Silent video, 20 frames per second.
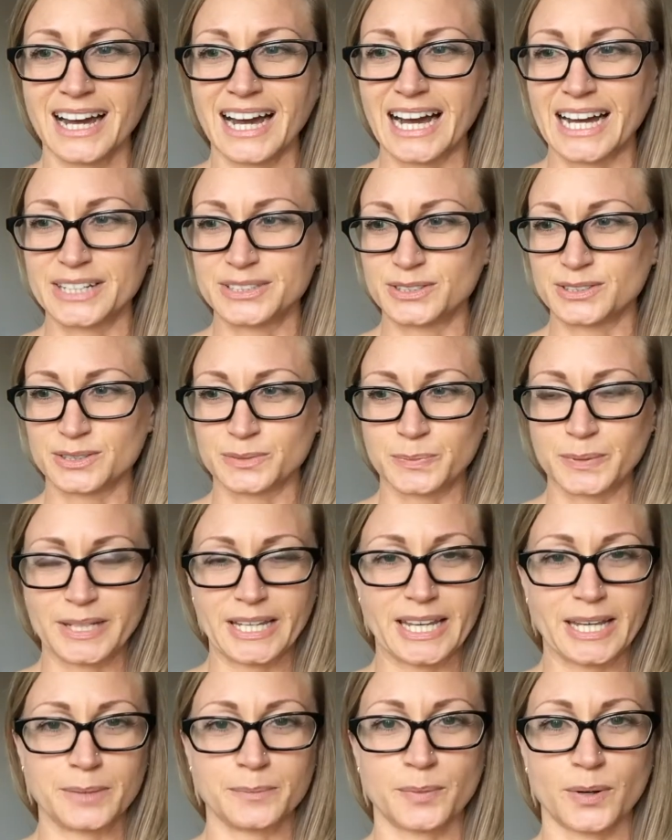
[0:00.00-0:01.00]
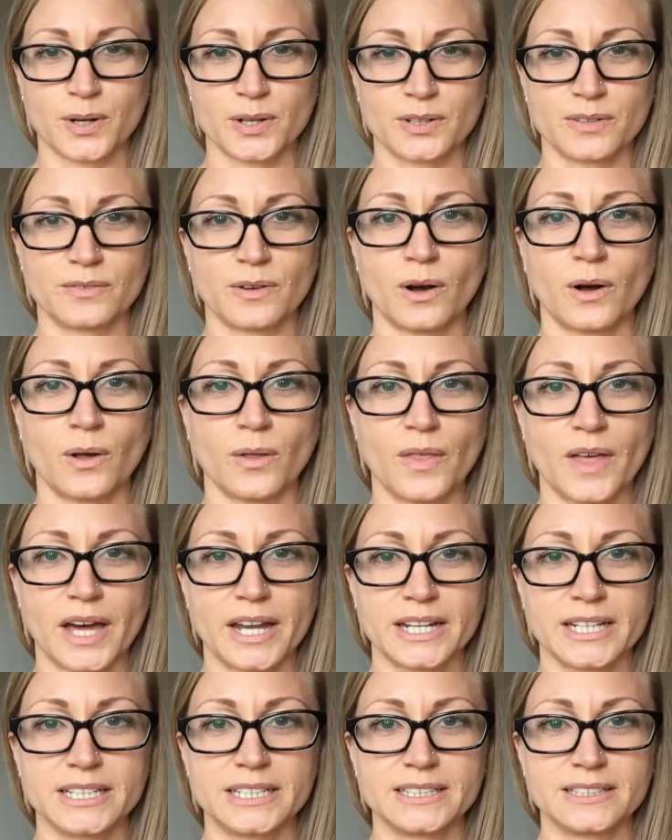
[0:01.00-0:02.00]
I just became part of all
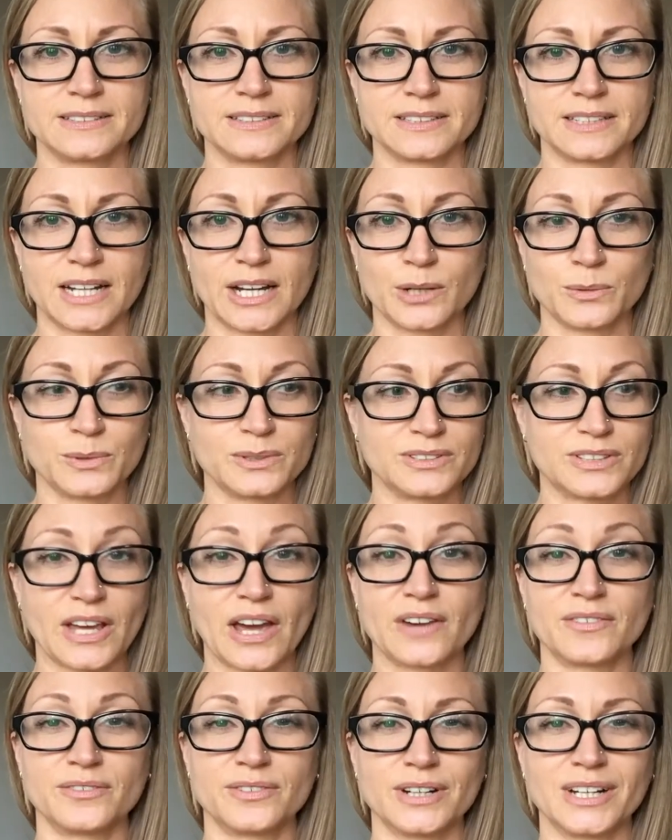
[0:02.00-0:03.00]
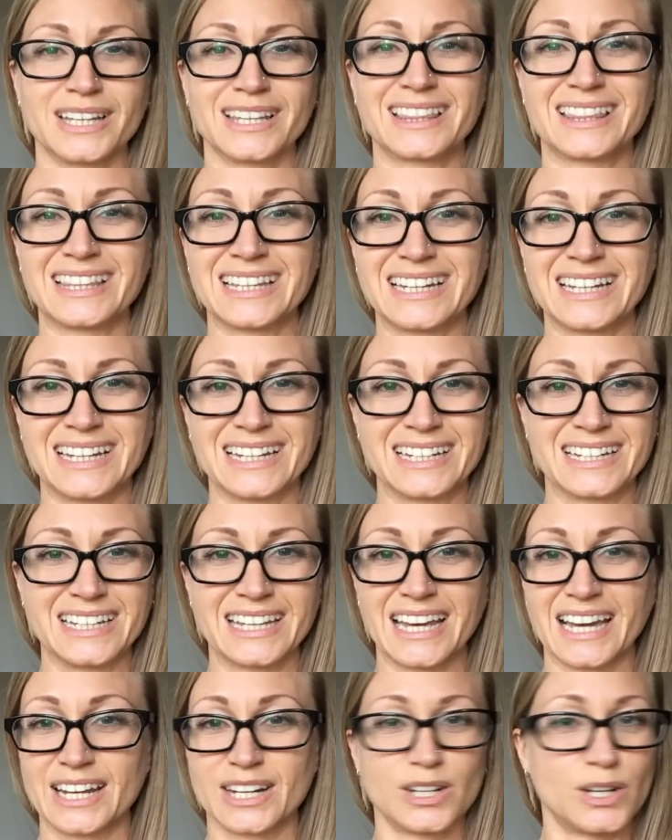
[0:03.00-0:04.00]
that is and I was everything
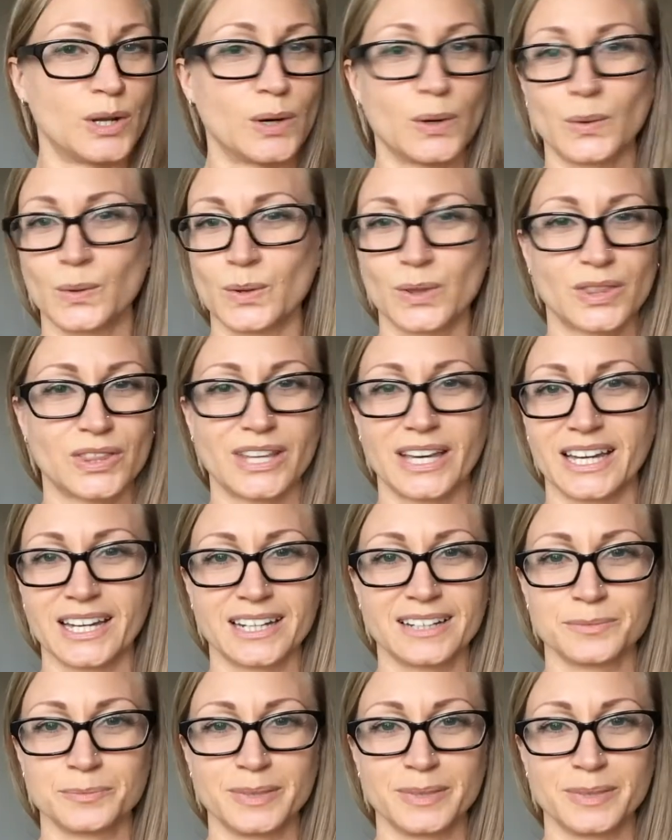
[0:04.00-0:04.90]
yet no thing